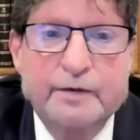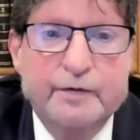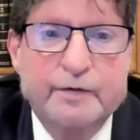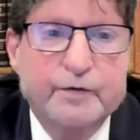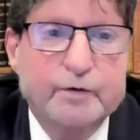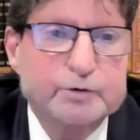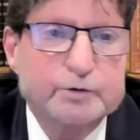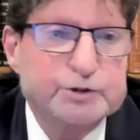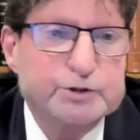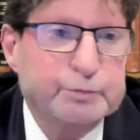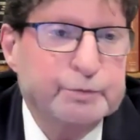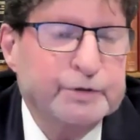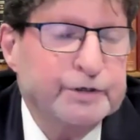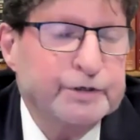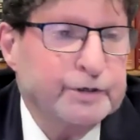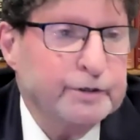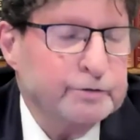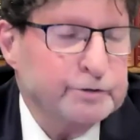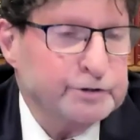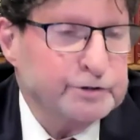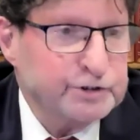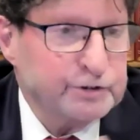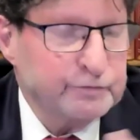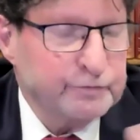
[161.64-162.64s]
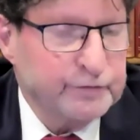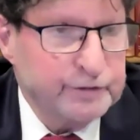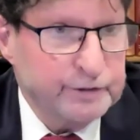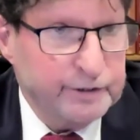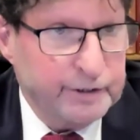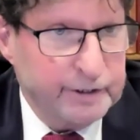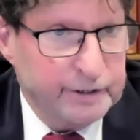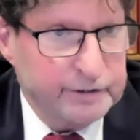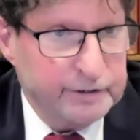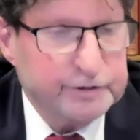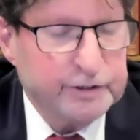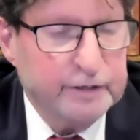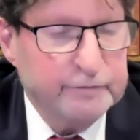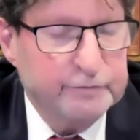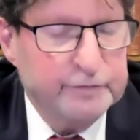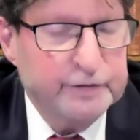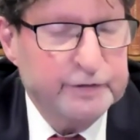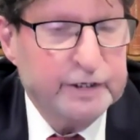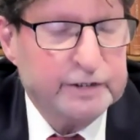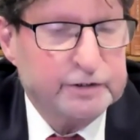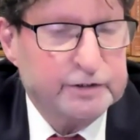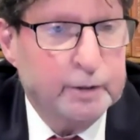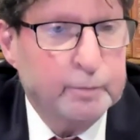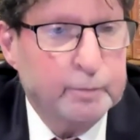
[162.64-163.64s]
Those were the years of the
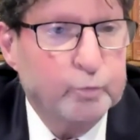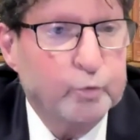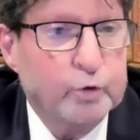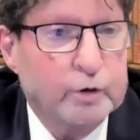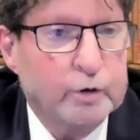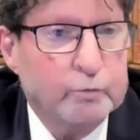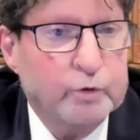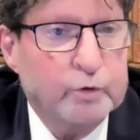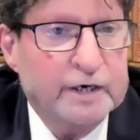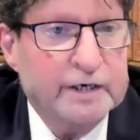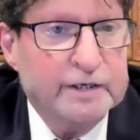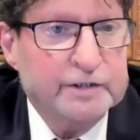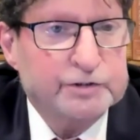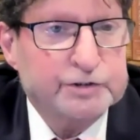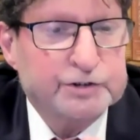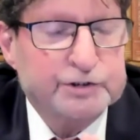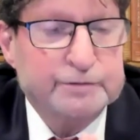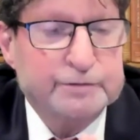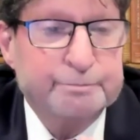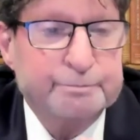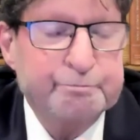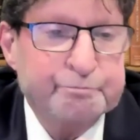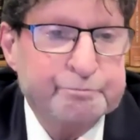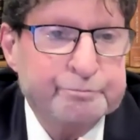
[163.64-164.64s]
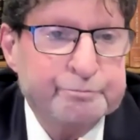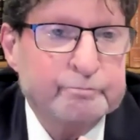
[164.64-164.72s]
anti-Vietnam War riots, and